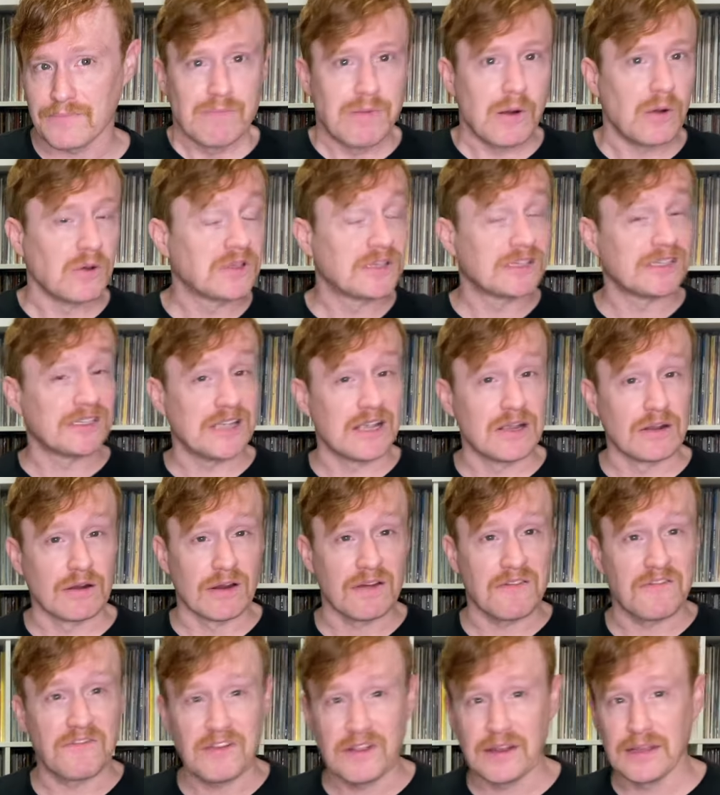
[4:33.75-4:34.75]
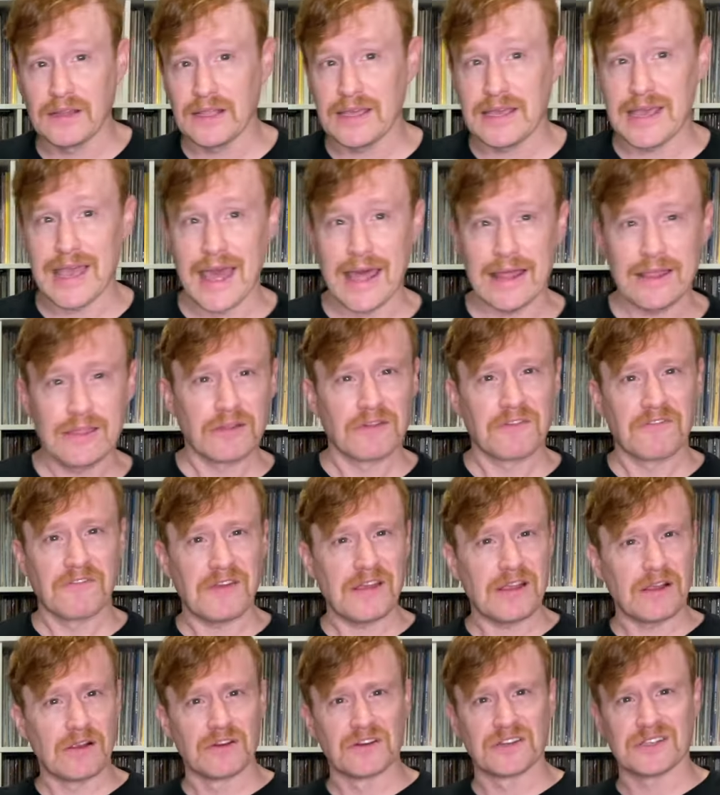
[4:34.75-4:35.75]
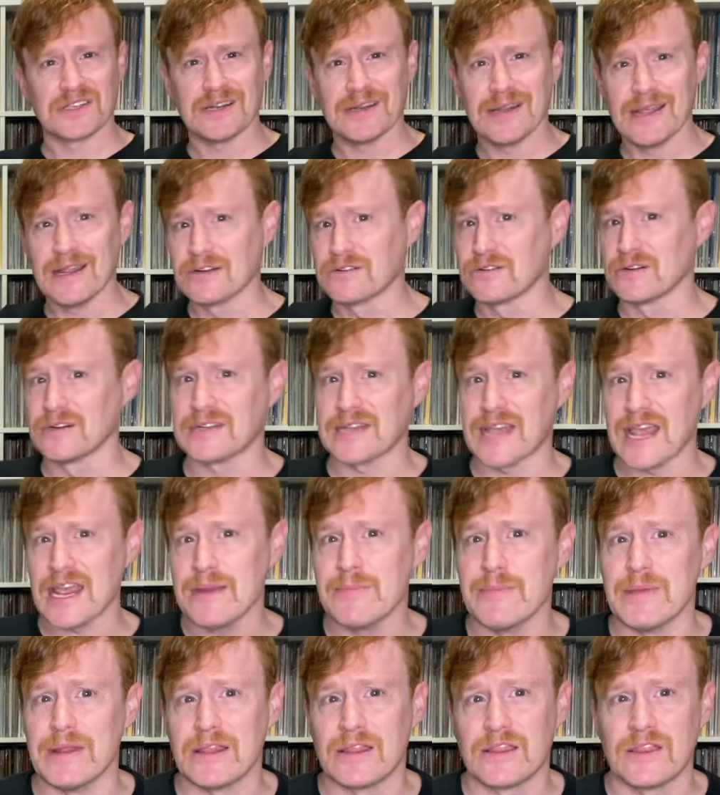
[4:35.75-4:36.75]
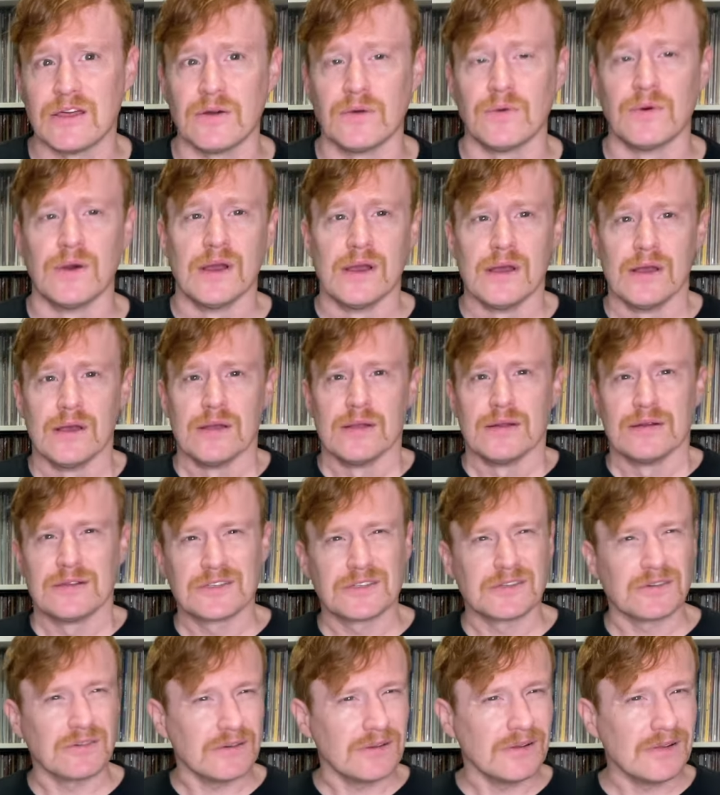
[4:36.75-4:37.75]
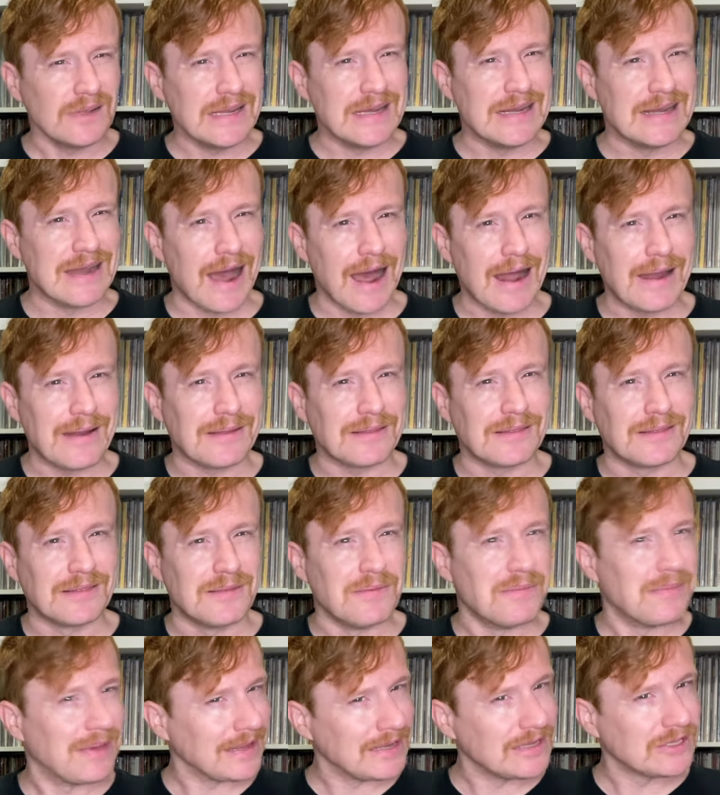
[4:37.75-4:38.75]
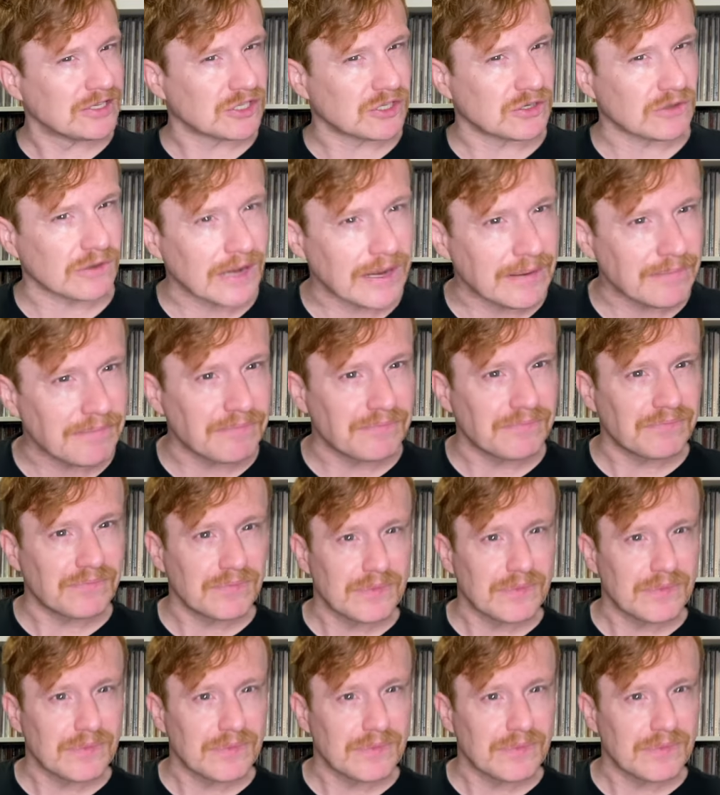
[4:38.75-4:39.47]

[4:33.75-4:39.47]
Both Sear and Findlay had their fingers in entertainment, though certainly not the mainstream.